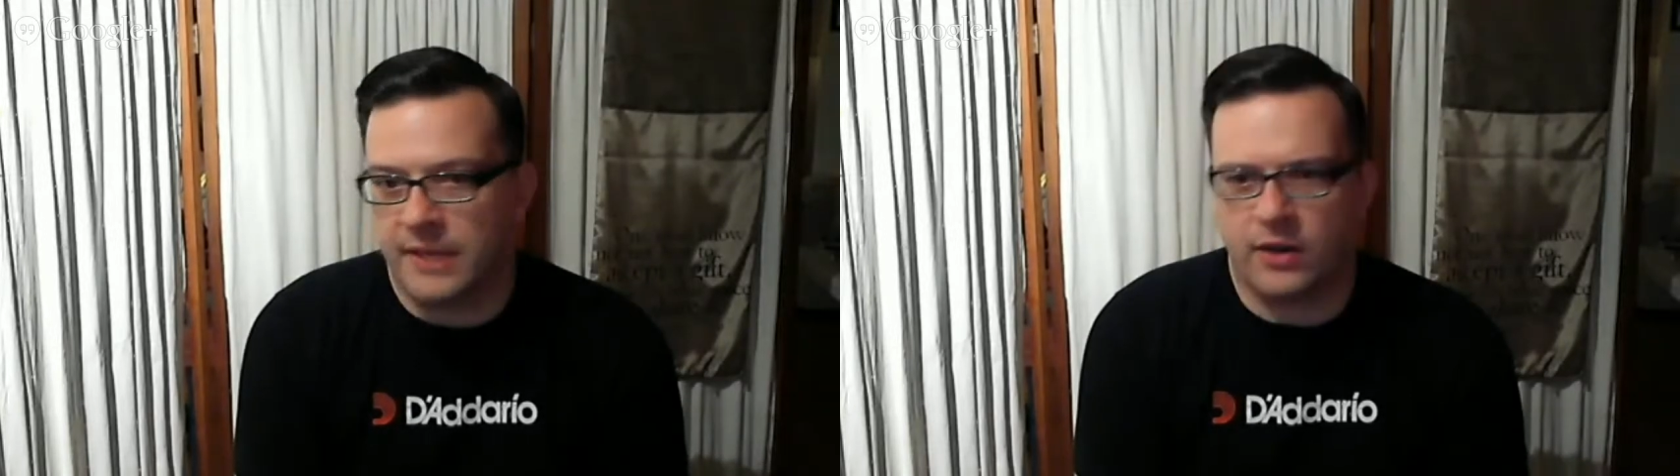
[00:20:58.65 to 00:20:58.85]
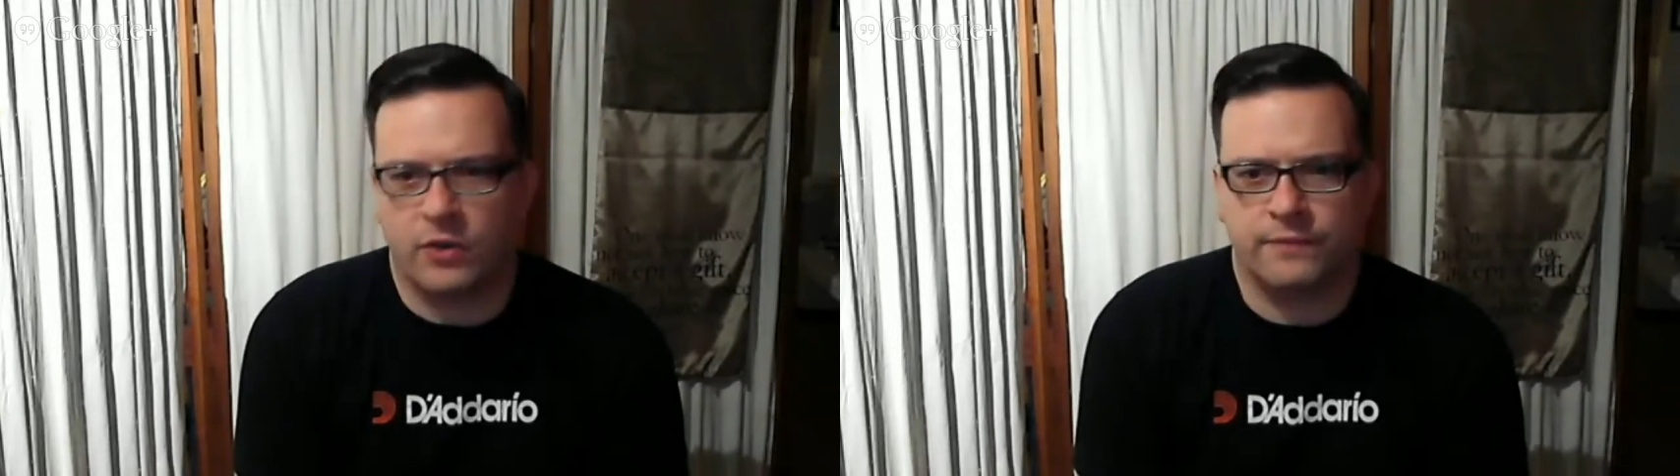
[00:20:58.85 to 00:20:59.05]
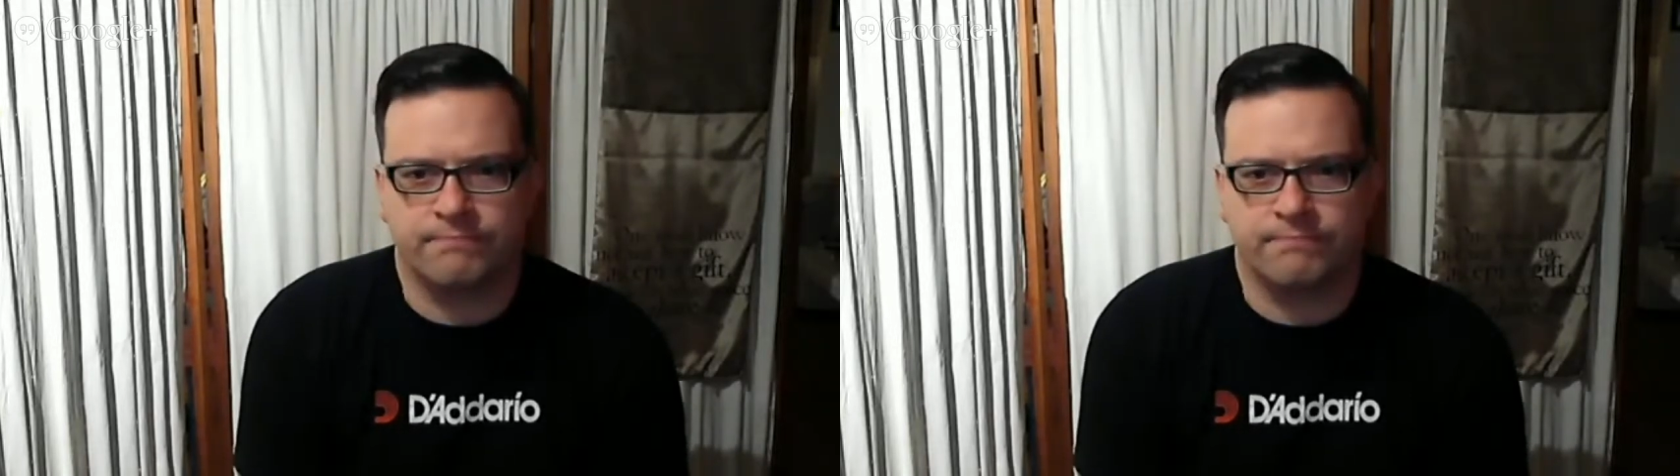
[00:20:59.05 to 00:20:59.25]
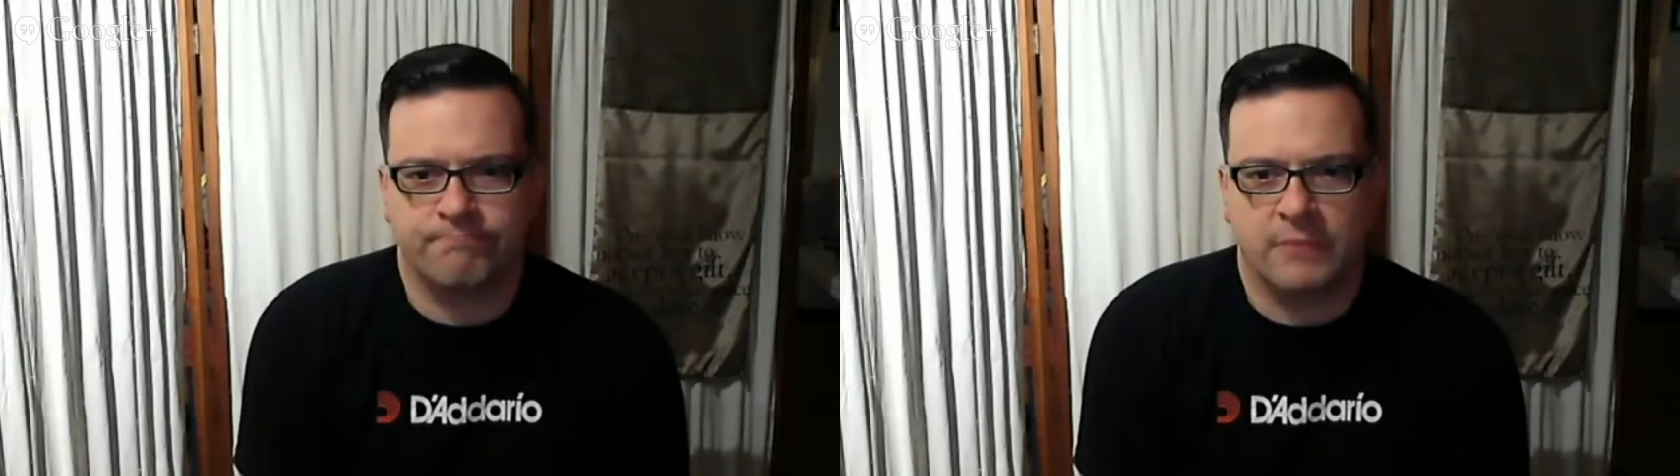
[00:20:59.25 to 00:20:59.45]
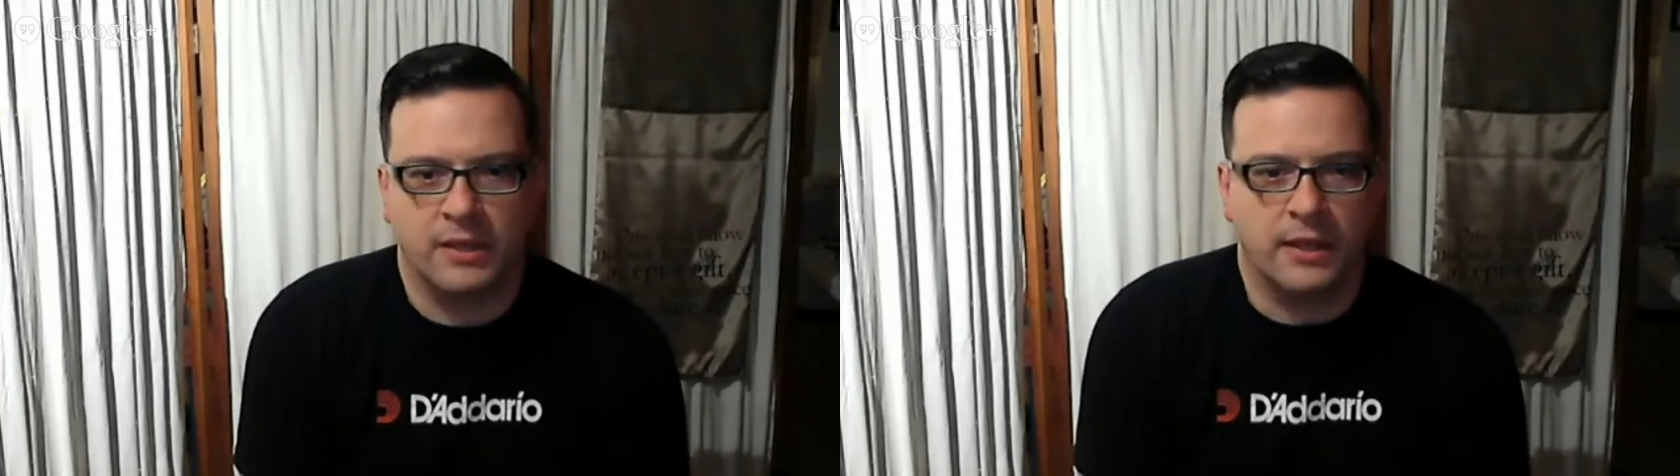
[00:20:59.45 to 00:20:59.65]
know,
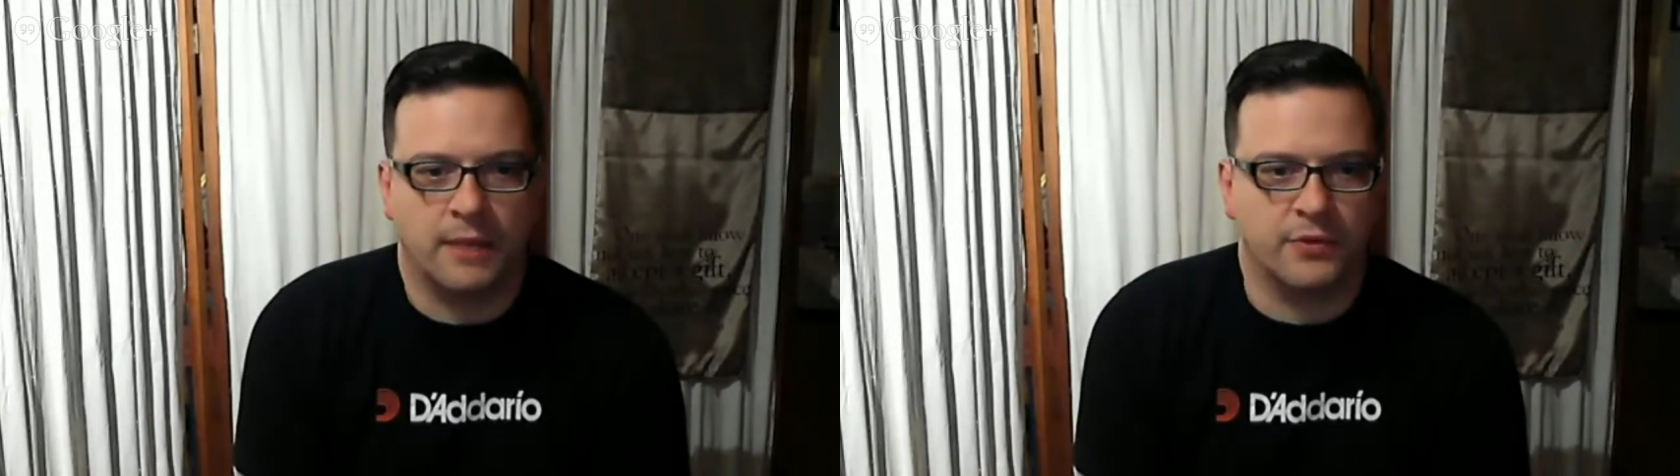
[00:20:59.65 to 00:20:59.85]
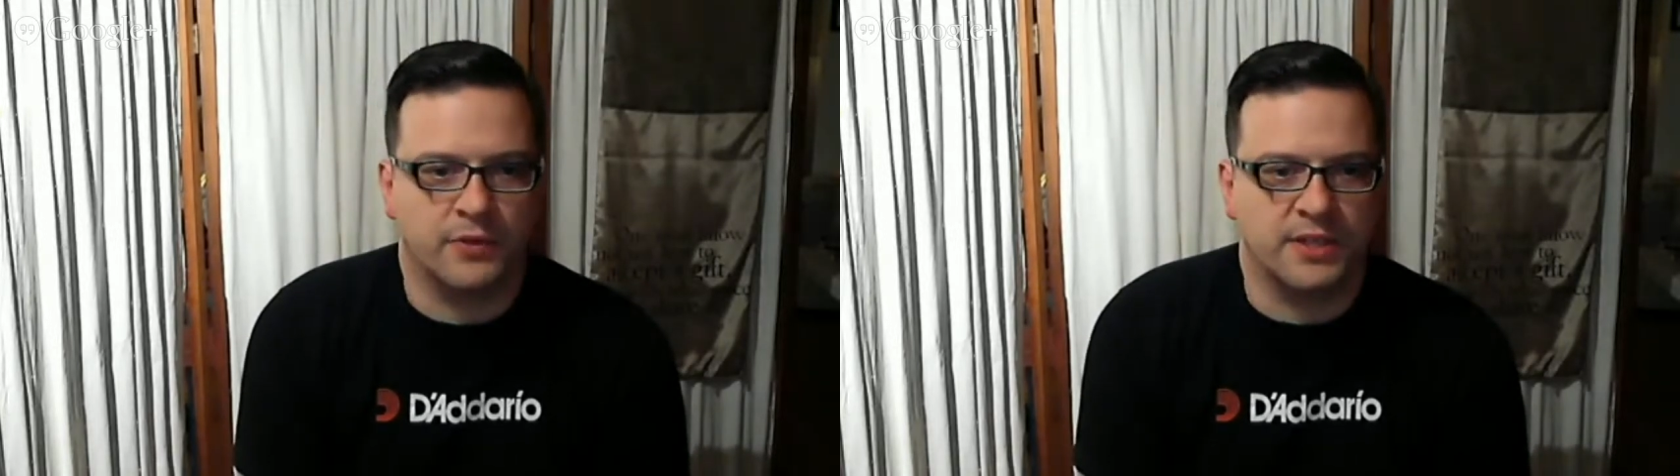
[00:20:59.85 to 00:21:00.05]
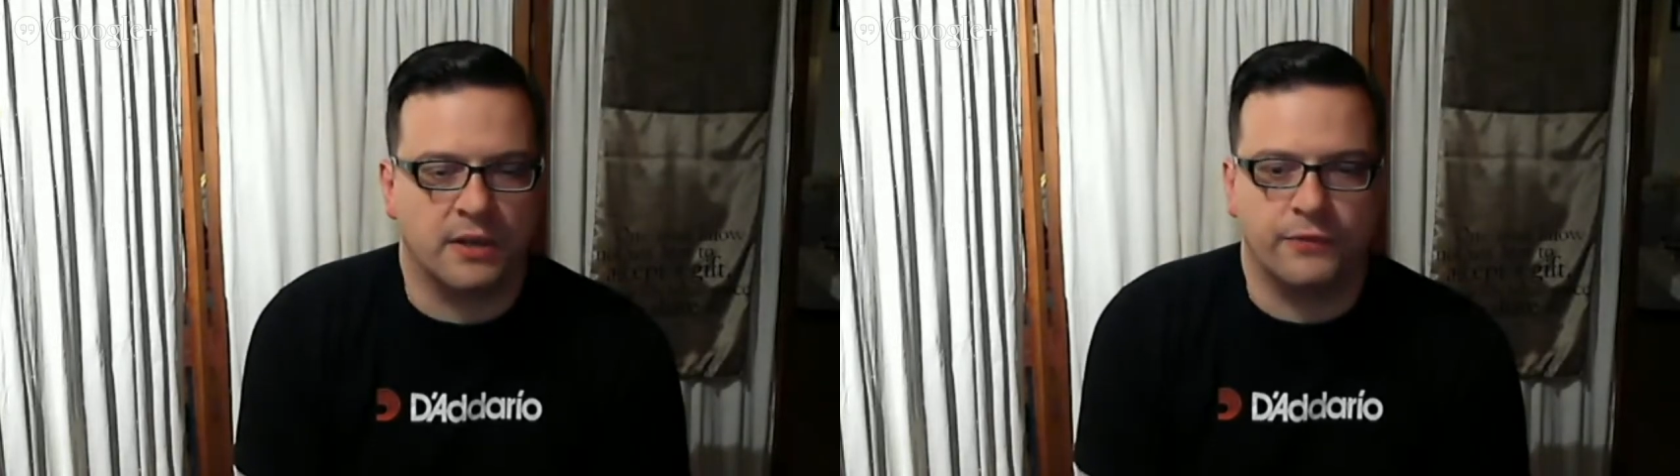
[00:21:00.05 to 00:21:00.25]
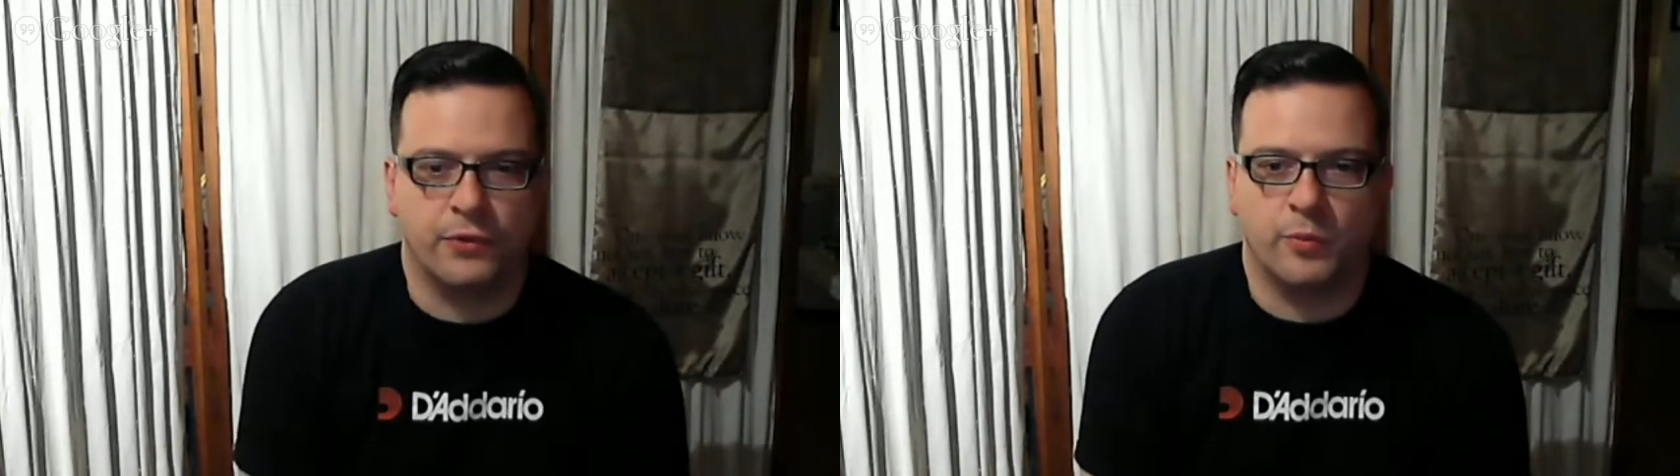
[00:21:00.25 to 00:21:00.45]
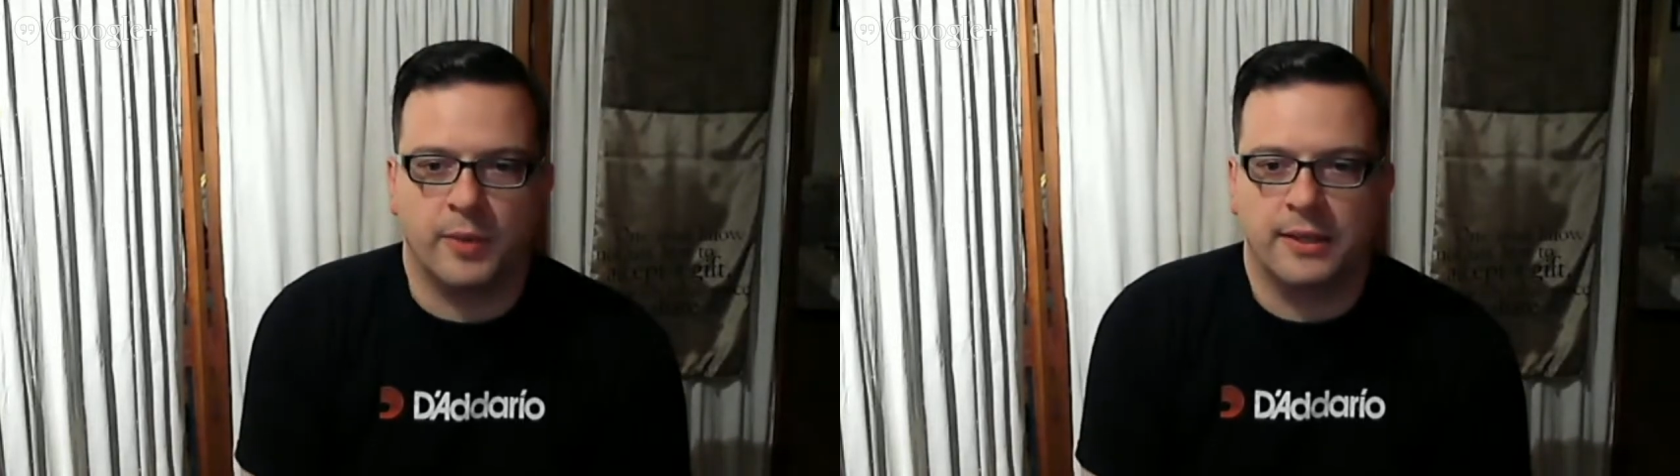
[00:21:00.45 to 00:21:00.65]
I'm sure he's done a
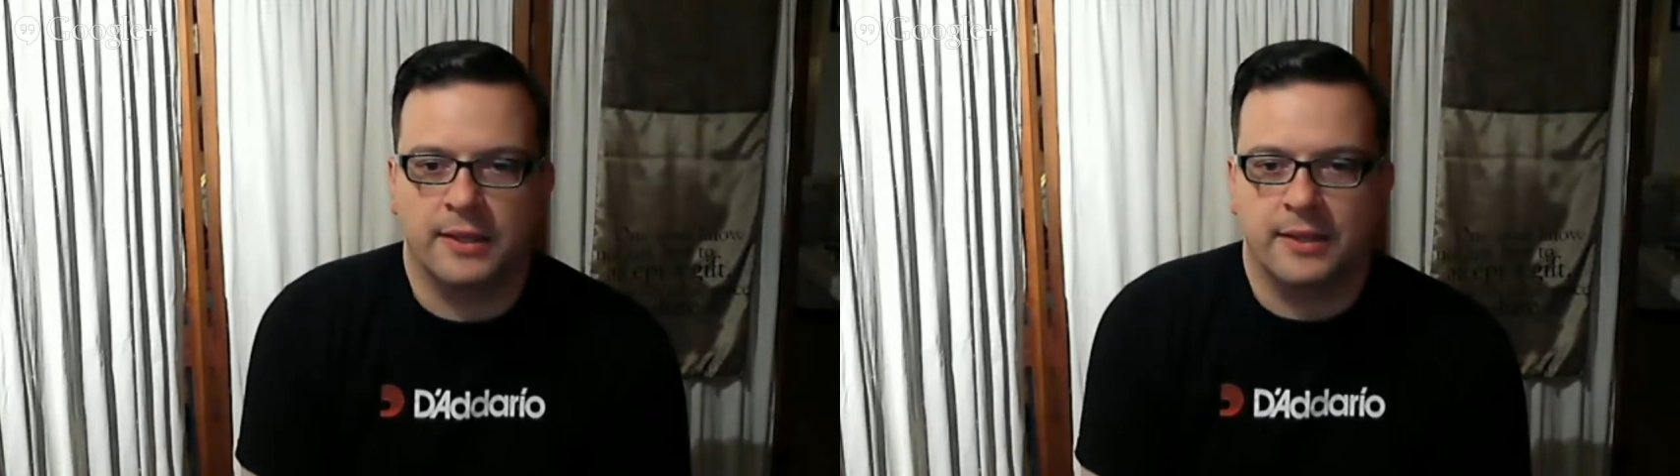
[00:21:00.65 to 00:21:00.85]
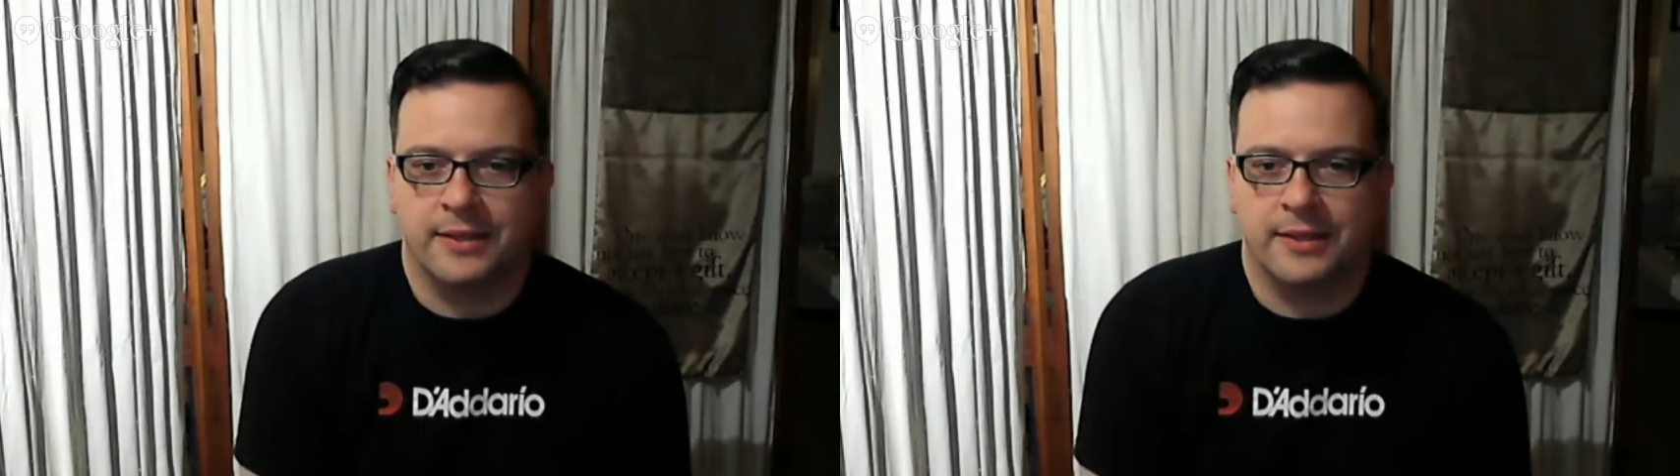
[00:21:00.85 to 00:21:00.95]
few, but